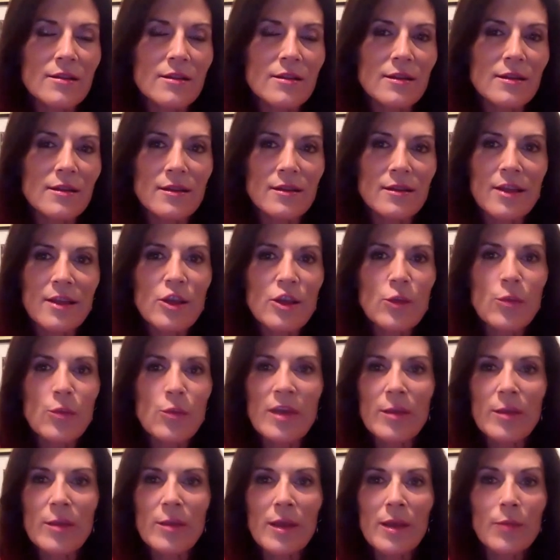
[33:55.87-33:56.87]
let you
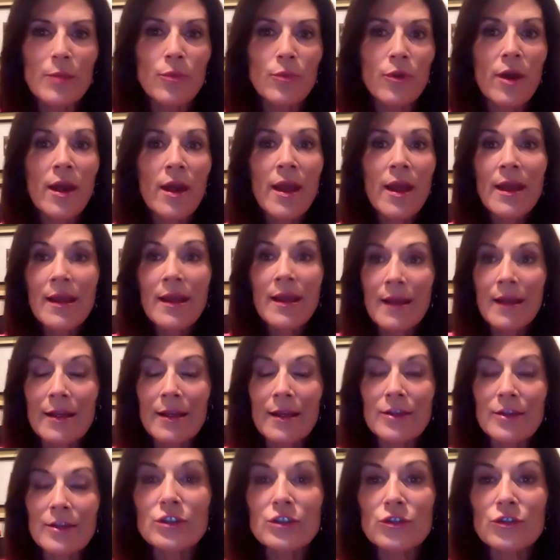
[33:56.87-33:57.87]
pick my brain. And
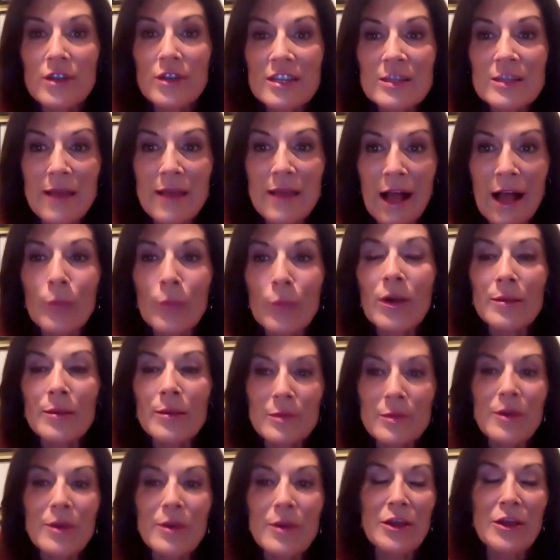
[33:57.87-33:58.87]
trust me, I'll
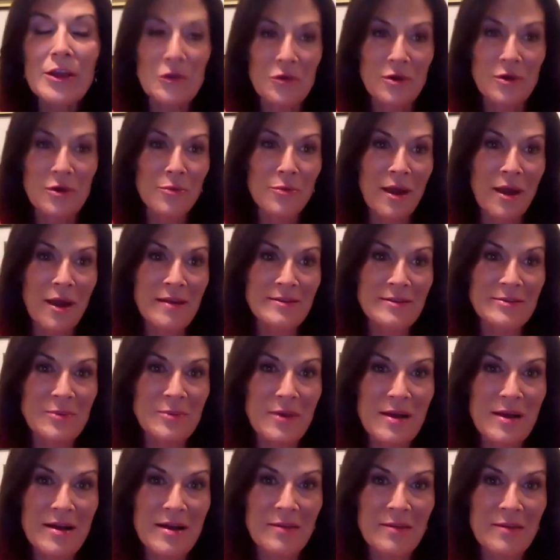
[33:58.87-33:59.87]
probably pick your brain as
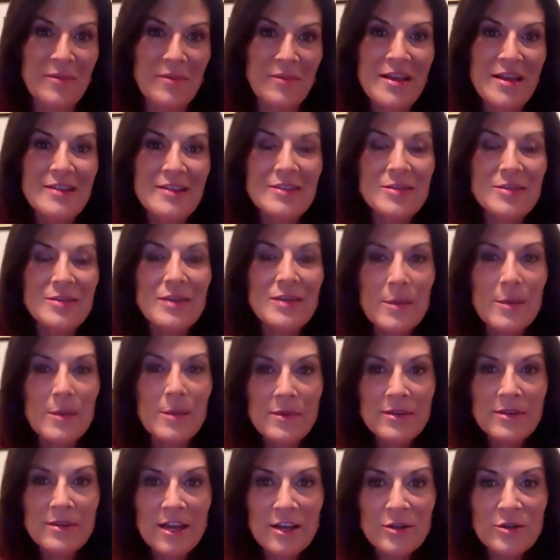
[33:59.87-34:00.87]
well. So keep
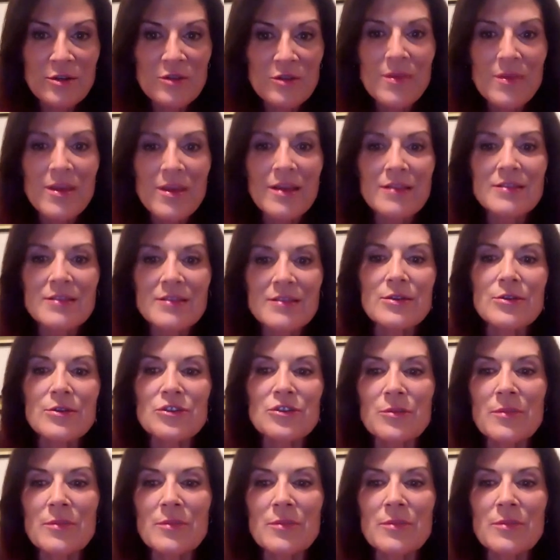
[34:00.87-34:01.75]
in touch with me on social